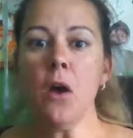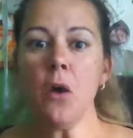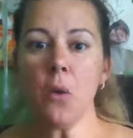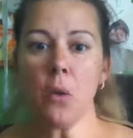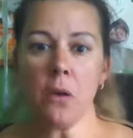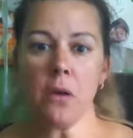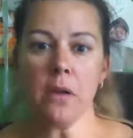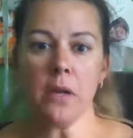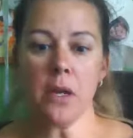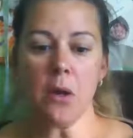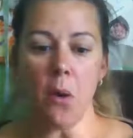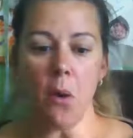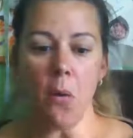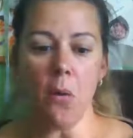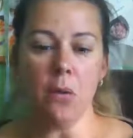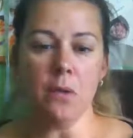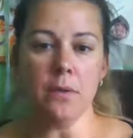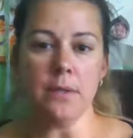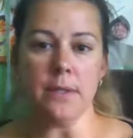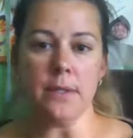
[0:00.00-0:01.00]
quarterly
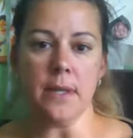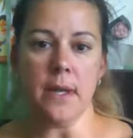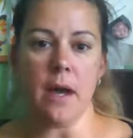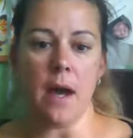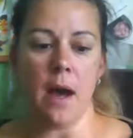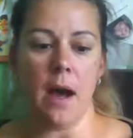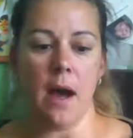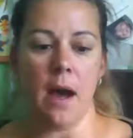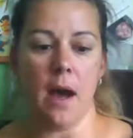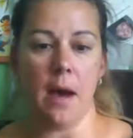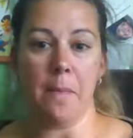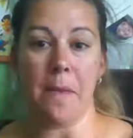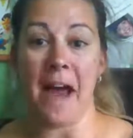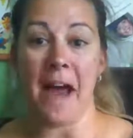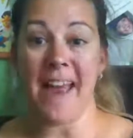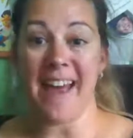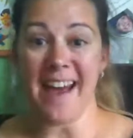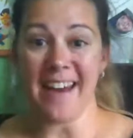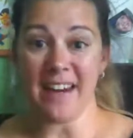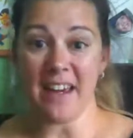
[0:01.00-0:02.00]
goals,
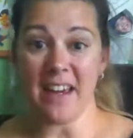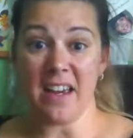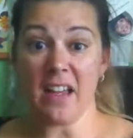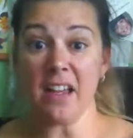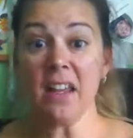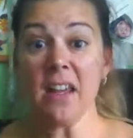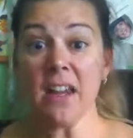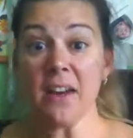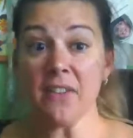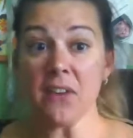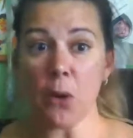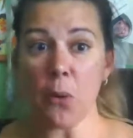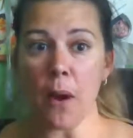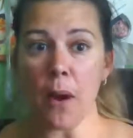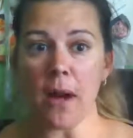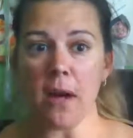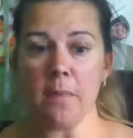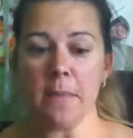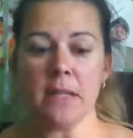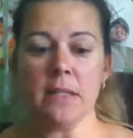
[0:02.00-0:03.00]
IATA and CLIA
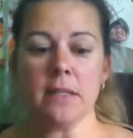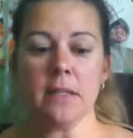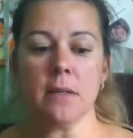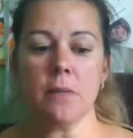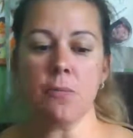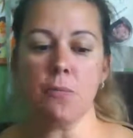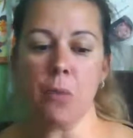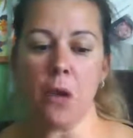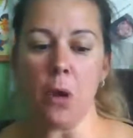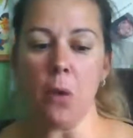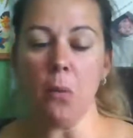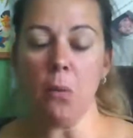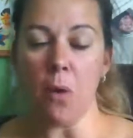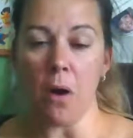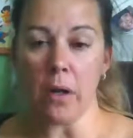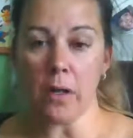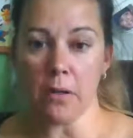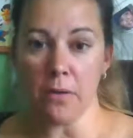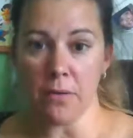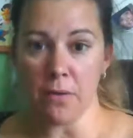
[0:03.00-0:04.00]
requirements. I'm going to
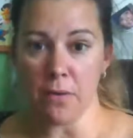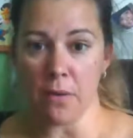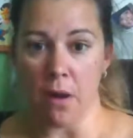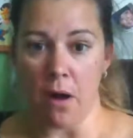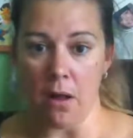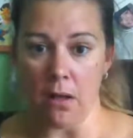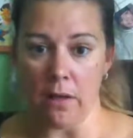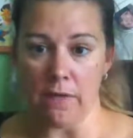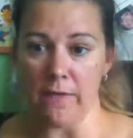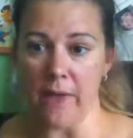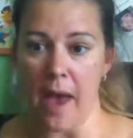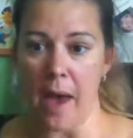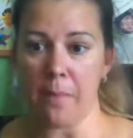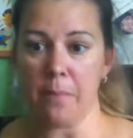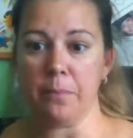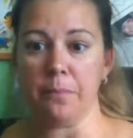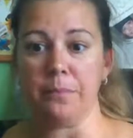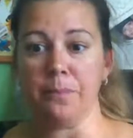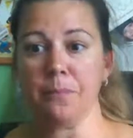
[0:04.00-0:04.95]
walk you through all of that.